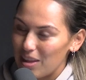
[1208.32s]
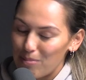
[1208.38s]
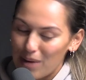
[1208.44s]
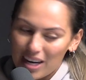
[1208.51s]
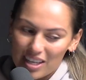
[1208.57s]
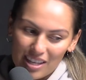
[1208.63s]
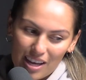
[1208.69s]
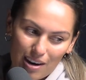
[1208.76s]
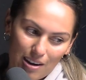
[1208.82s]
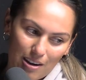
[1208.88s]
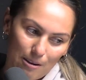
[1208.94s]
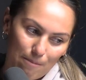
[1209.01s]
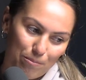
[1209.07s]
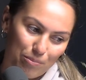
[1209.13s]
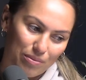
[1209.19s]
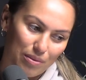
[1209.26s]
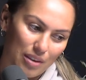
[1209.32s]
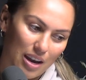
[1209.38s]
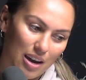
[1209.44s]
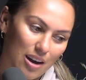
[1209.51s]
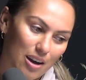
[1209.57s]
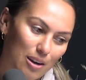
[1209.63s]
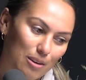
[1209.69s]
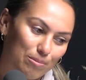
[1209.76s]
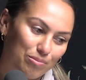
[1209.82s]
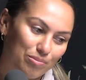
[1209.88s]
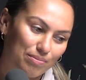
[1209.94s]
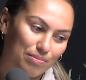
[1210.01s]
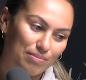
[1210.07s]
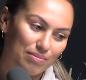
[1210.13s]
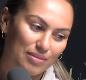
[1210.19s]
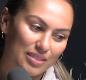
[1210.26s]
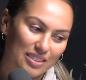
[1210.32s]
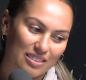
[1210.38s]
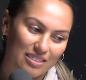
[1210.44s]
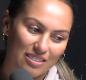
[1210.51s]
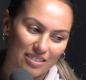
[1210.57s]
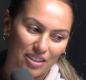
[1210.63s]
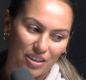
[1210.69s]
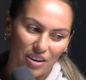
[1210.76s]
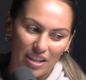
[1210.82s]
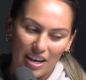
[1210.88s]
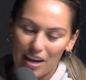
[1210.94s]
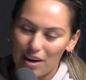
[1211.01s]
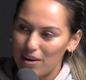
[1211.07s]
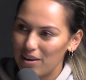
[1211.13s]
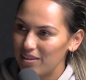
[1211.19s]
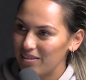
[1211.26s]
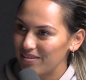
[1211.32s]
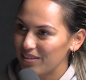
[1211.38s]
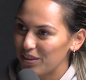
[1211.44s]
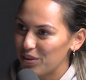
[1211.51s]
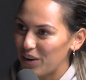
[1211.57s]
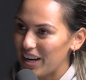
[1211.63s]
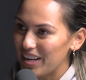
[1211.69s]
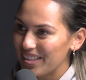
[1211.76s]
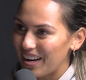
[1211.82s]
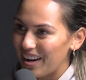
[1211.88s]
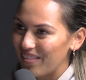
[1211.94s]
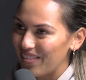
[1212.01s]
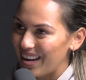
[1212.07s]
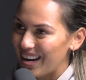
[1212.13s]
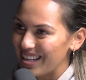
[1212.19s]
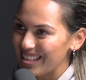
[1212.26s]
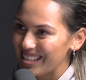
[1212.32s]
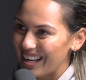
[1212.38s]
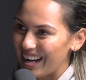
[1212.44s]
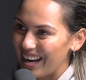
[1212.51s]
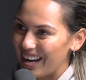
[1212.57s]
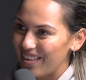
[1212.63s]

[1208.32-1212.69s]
yeah, the backs had a, um, you know, they had a great time last they